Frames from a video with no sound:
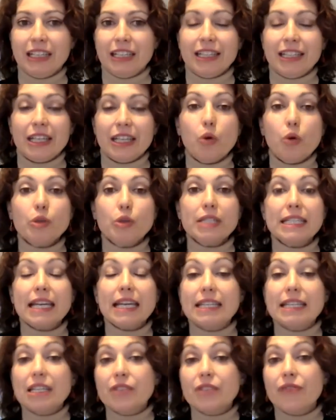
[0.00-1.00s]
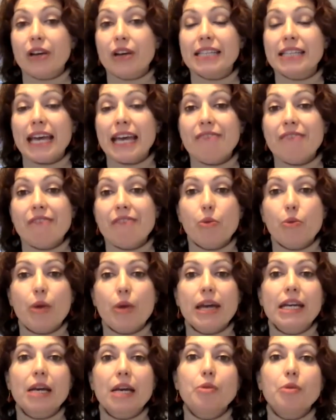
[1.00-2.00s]
The audit identifies areas where
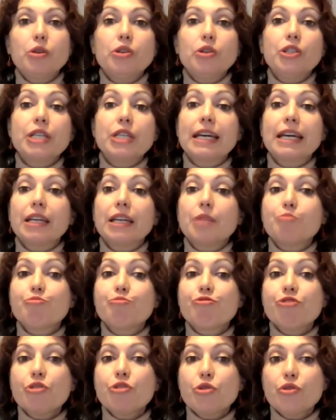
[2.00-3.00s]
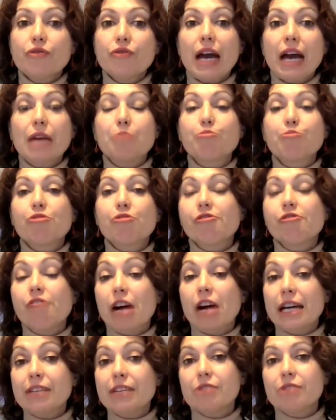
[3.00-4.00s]
a community can improve and
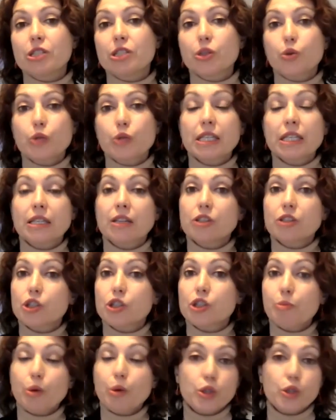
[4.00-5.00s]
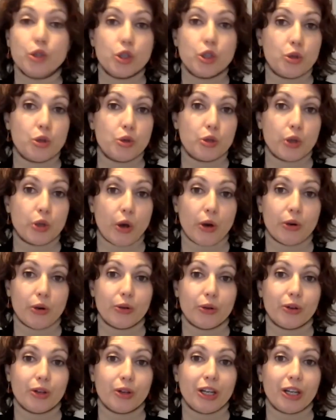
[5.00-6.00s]
provide resources and support to do so.
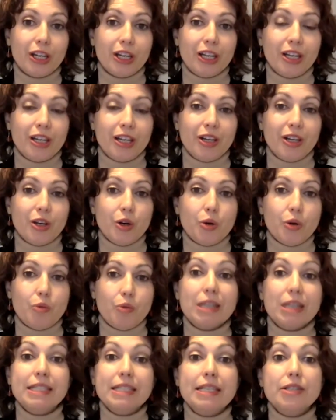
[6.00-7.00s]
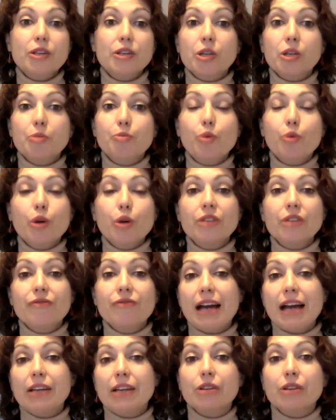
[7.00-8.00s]
Once a certain point
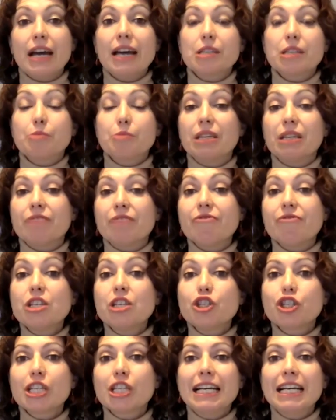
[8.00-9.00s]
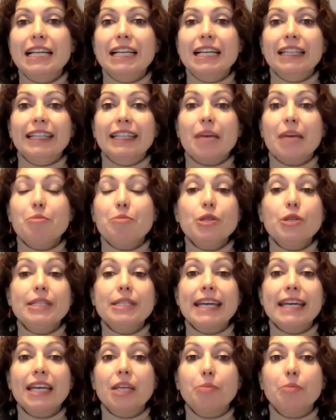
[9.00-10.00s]
value has been reached, the community
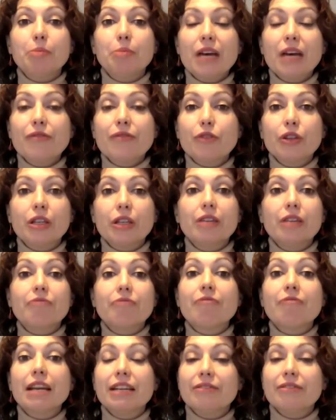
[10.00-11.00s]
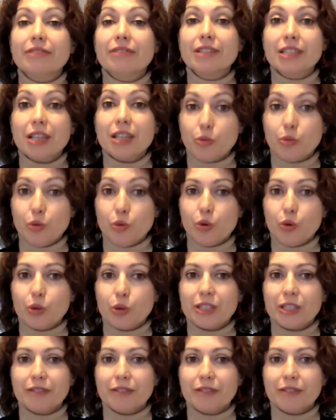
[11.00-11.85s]
can apply for the relevant award.